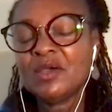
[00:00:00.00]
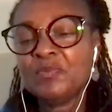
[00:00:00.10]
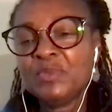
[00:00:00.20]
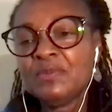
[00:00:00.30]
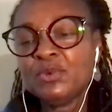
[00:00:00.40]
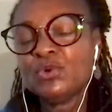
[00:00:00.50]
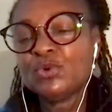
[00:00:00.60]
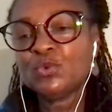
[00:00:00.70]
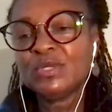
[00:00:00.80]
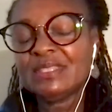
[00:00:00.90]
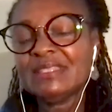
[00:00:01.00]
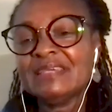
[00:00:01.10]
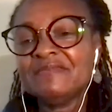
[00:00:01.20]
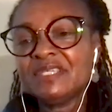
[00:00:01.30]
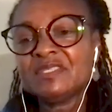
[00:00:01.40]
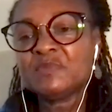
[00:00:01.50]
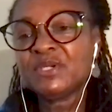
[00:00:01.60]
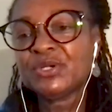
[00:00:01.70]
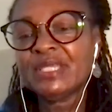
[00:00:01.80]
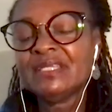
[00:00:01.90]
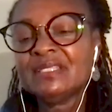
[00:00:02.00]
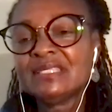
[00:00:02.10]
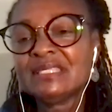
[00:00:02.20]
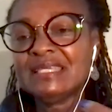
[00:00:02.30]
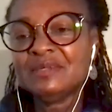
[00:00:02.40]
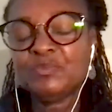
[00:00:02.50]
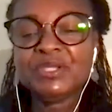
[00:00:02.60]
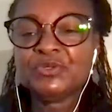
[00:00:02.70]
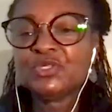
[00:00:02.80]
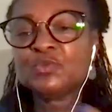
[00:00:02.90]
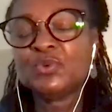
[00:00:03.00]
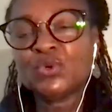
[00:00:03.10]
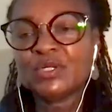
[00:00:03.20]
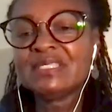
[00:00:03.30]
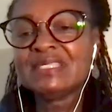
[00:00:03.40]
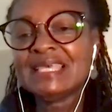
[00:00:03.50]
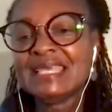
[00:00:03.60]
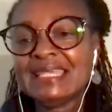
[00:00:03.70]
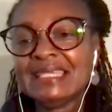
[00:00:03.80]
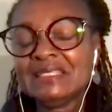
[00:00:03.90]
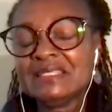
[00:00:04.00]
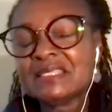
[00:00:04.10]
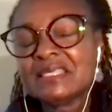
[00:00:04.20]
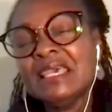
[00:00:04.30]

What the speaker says: people with lived experience in peer support settings.